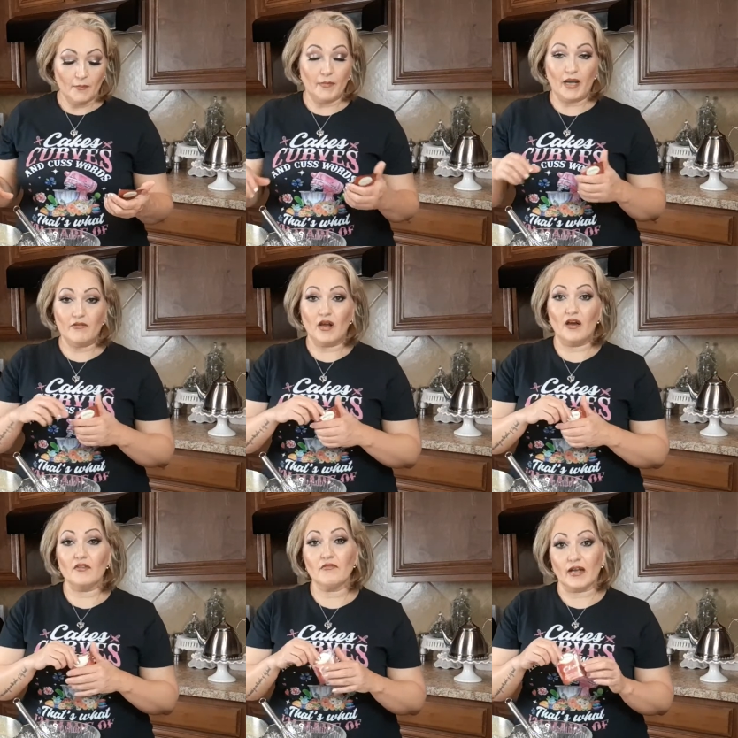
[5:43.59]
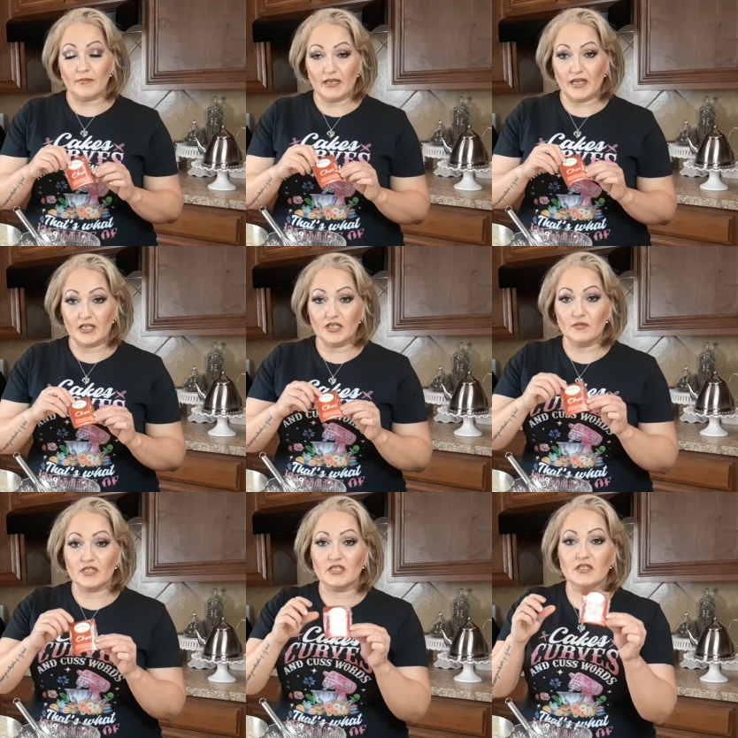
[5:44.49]
My other recommendation
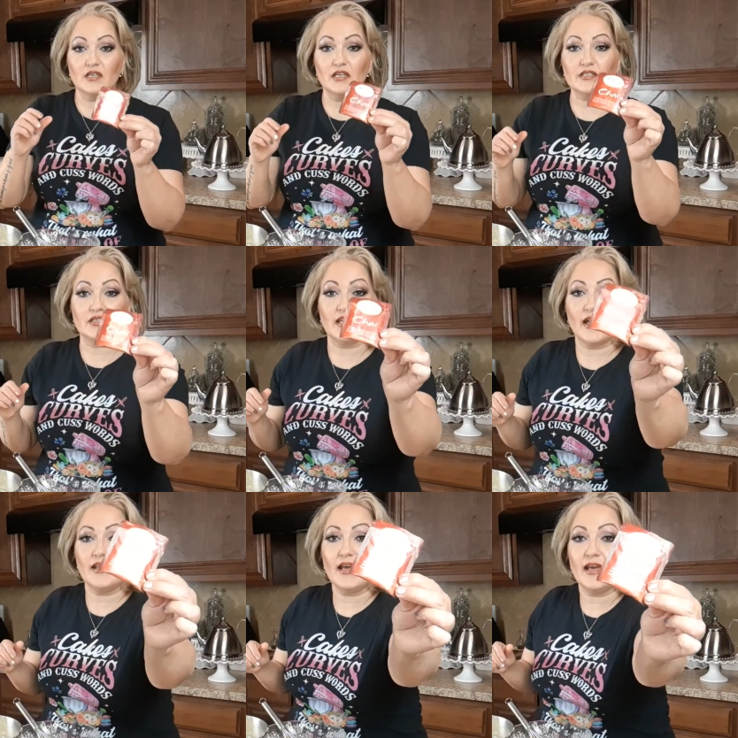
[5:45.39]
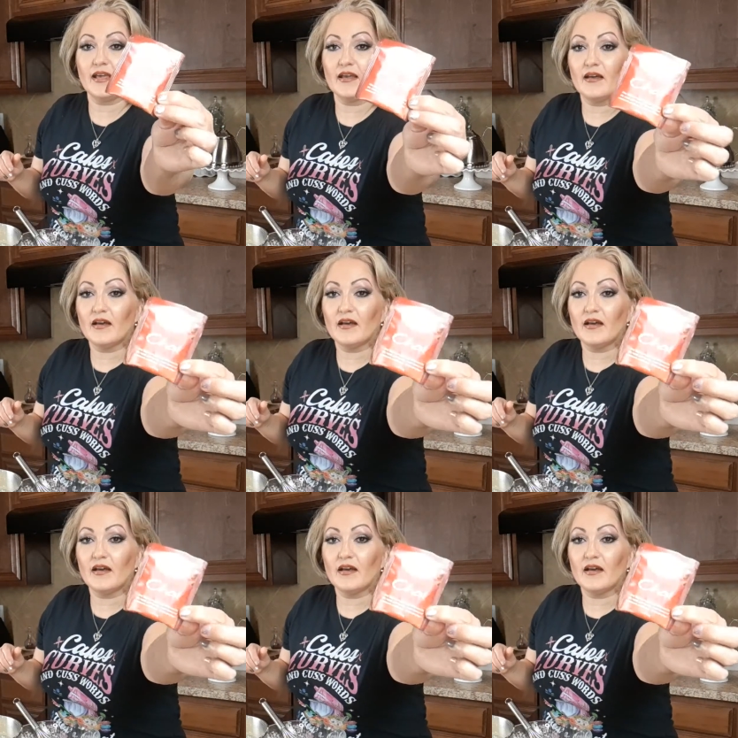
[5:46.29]
is to get a